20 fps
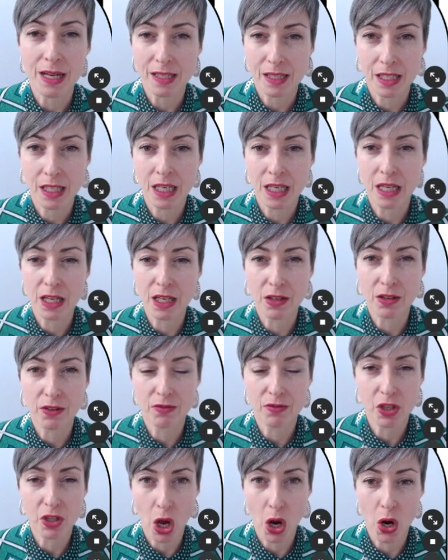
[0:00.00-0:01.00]

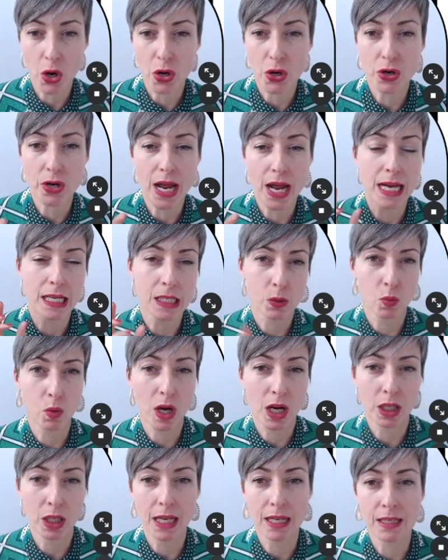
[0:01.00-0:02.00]
mustardy tone,
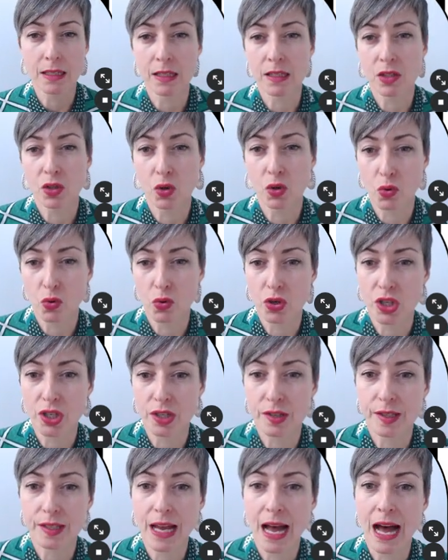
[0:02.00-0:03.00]
as well as this
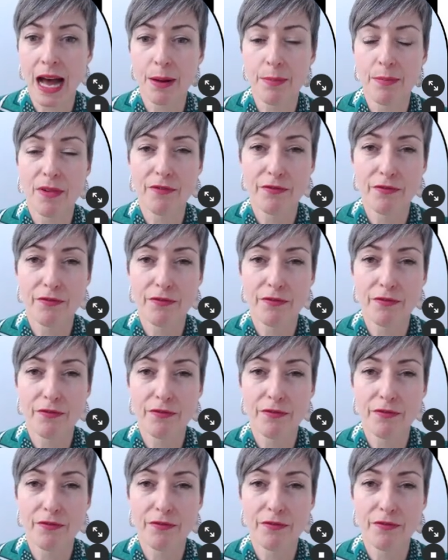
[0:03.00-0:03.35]
gorgeous